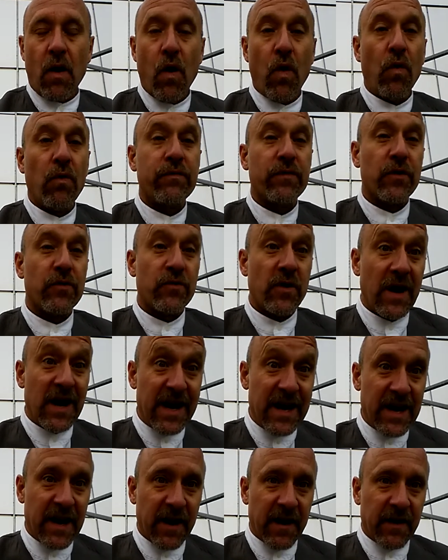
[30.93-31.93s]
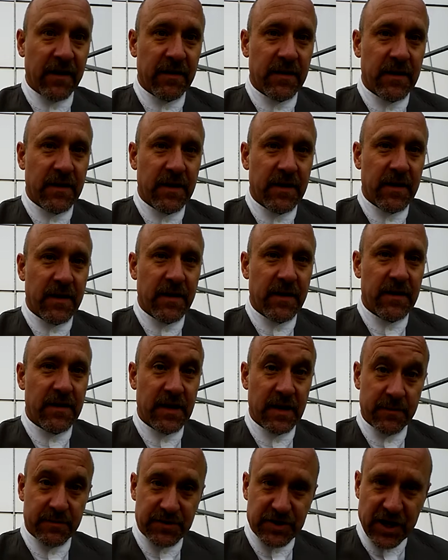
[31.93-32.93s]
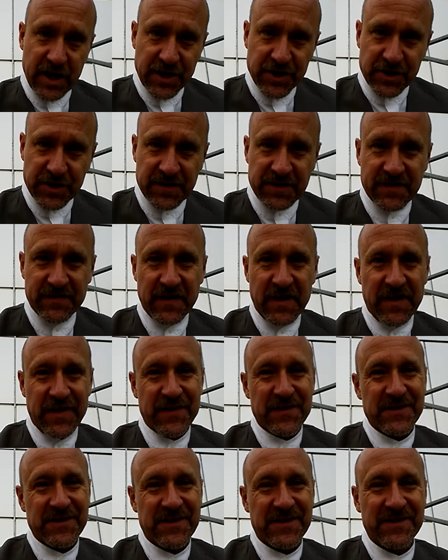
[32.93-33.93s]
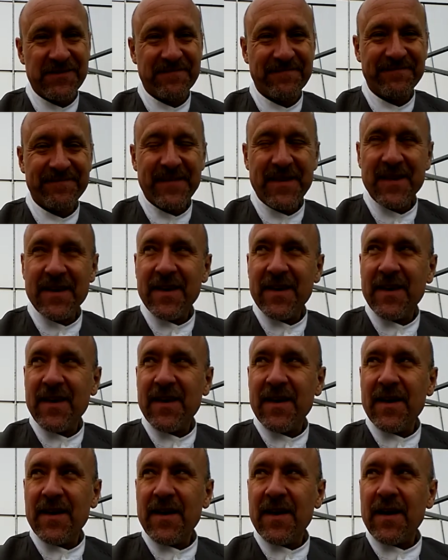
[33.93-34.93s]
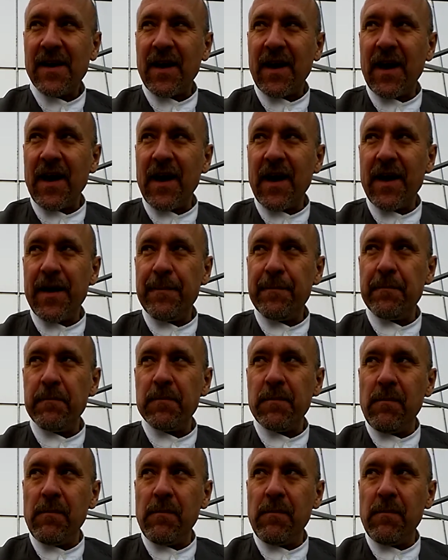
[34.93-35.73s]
overriding the objections of others. Um,